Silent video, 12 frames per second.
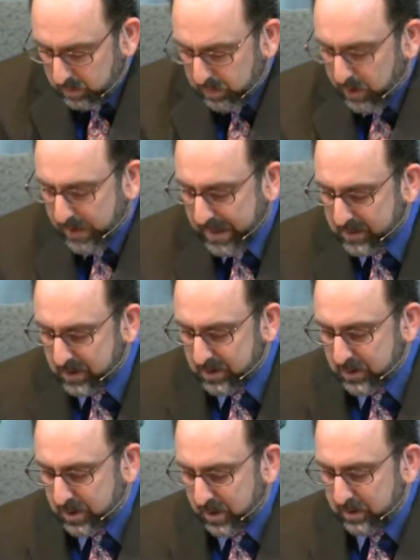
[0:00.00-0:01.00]
Boaz's
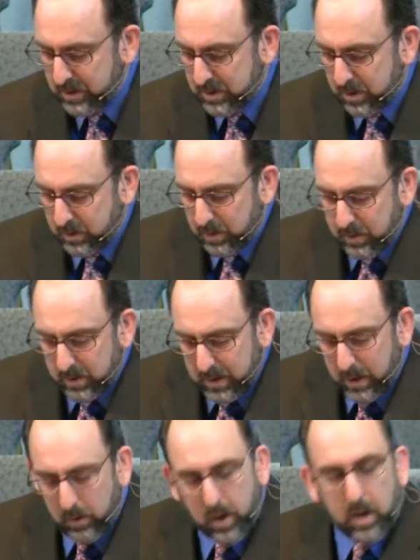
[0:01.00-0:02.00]
service to Ruth,
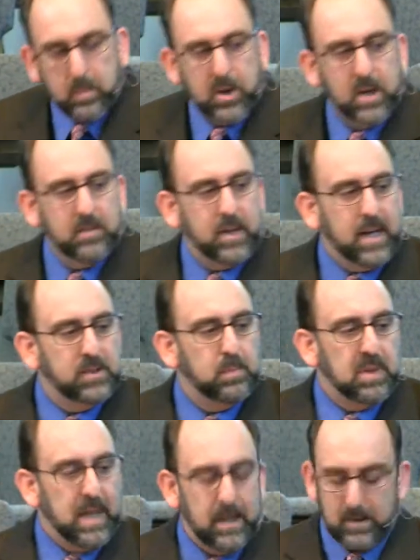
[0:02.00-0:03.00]
they were all part of God's
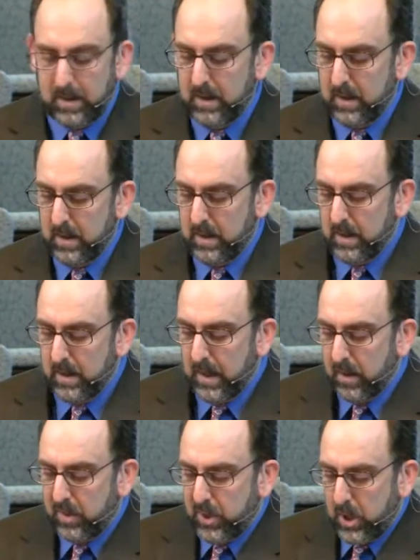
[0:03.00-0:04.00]
plan.
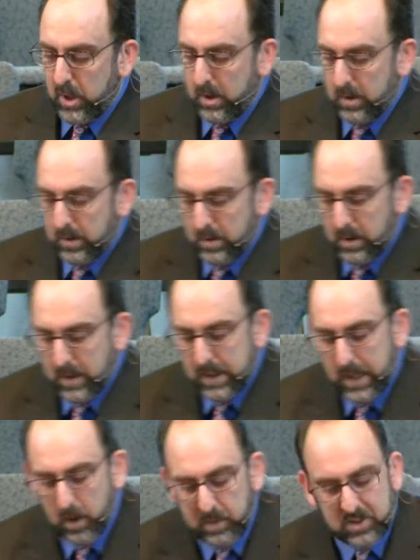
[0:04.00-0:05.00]
And third,
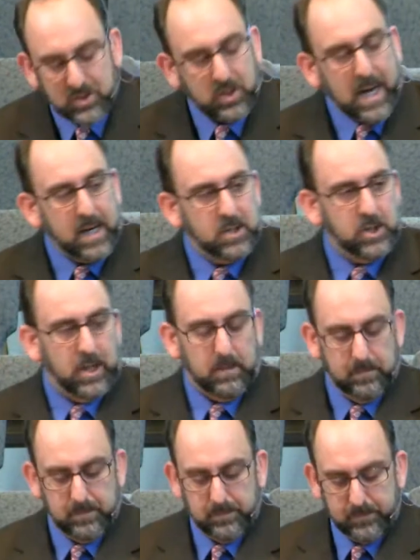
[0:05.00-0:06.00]
Naomi's strategy.
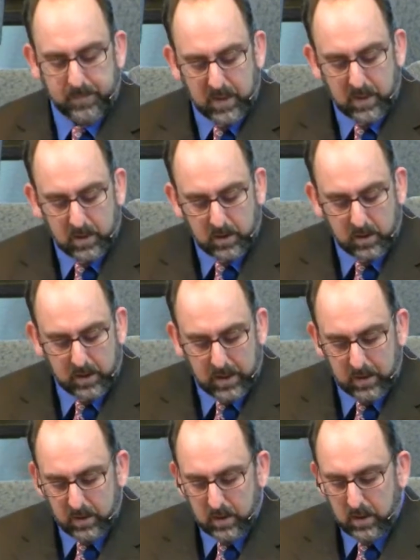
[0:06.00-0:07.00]
Look
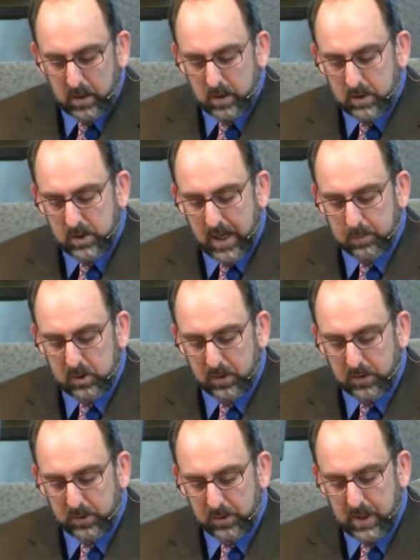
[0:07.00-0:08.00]
at chapter
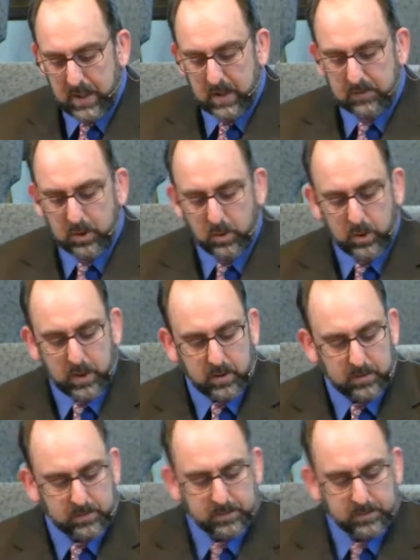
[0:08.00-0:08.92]
3, if you will.